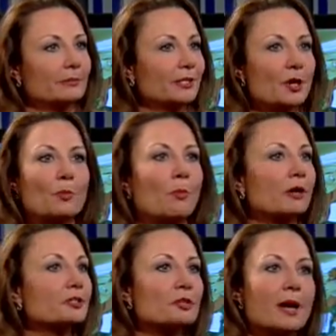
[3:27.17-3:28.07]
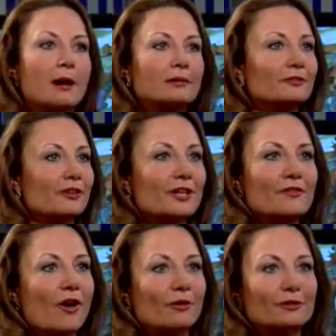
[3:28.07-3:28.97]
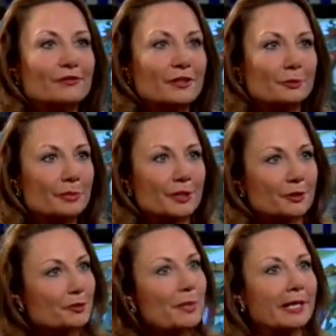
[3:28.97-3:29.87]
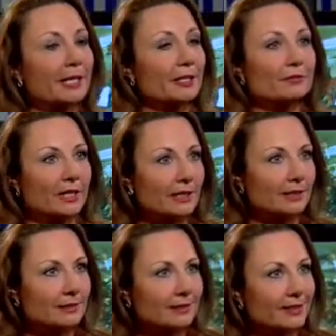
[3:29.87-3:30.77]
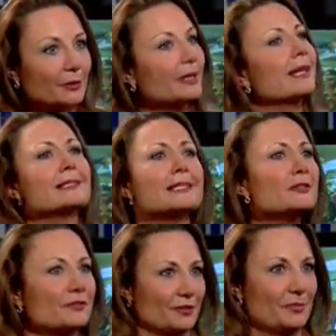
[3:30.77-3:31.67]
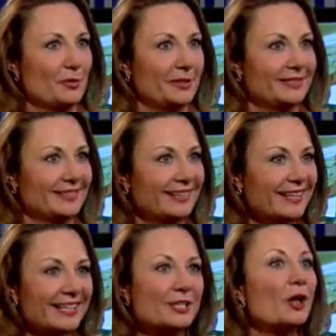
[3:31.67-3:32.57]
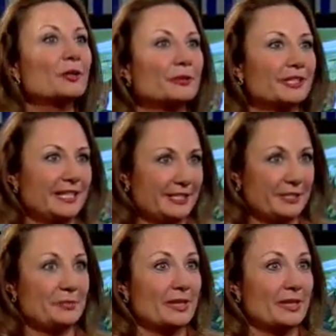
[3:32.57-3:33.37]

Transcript: You don't march them out in front of all of their peers. Make it convenient. You know, can I see you for a moment? That's all it really needs to